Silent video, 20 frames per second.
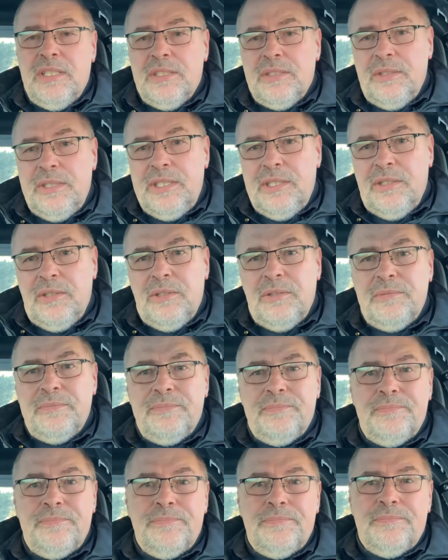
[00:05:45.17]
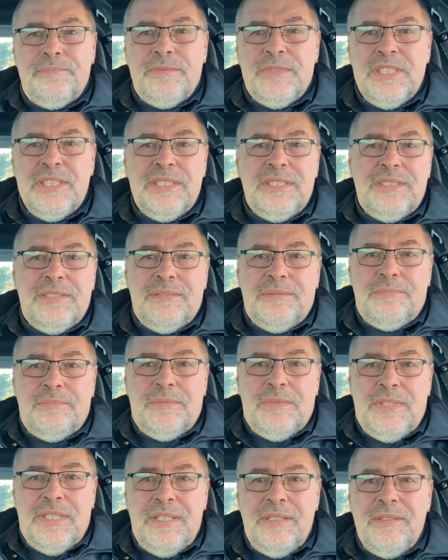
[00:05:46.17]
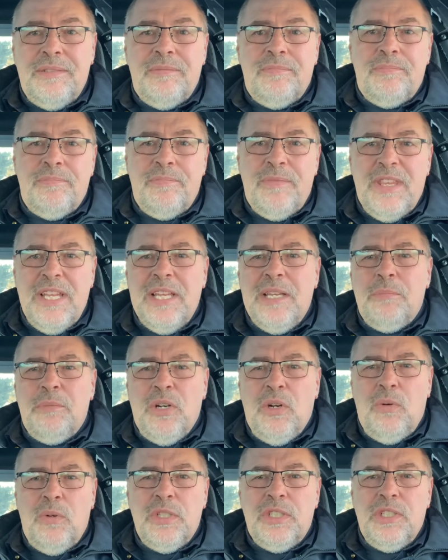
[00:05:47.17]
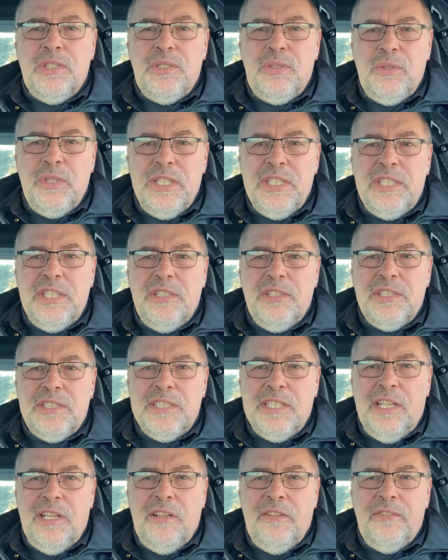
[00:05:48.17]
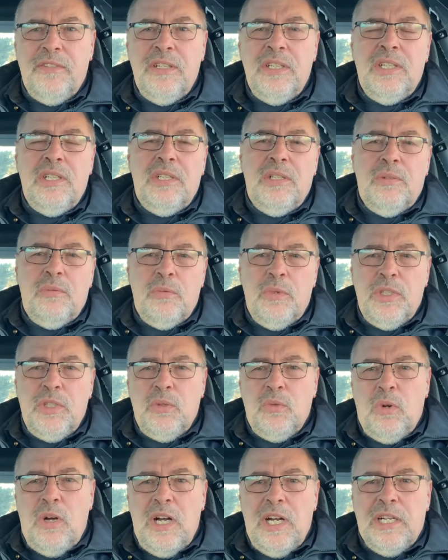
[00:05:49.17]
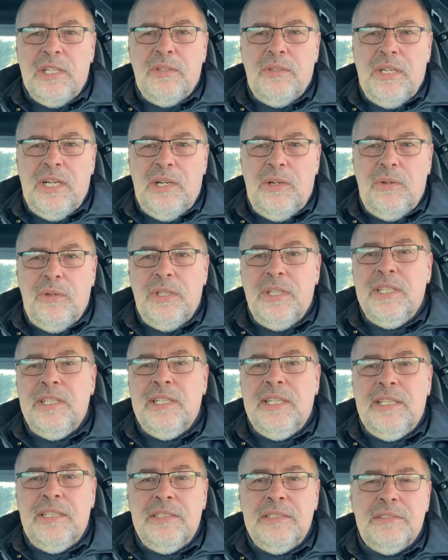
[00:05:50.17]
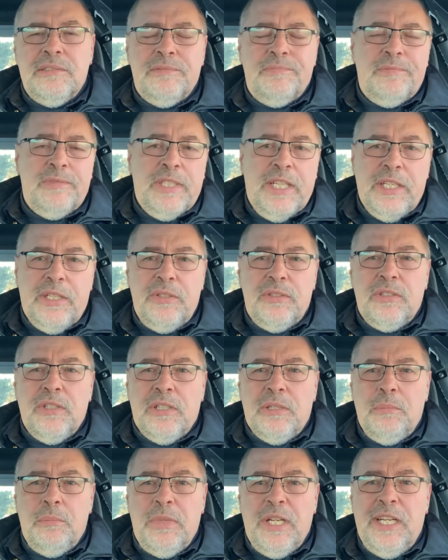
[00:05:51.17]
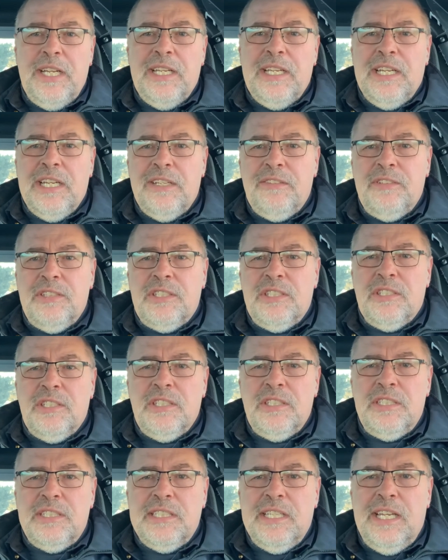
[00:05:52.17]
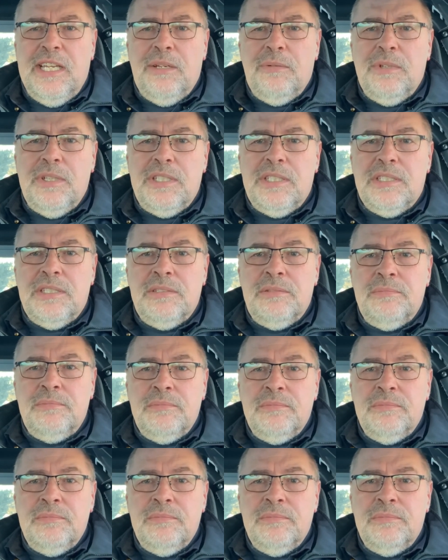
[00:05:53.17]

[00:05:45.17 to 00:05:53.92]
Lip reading: So, you know, just think about what you're doing to yourself when you walk around like you took a bite out of a turd sandwich.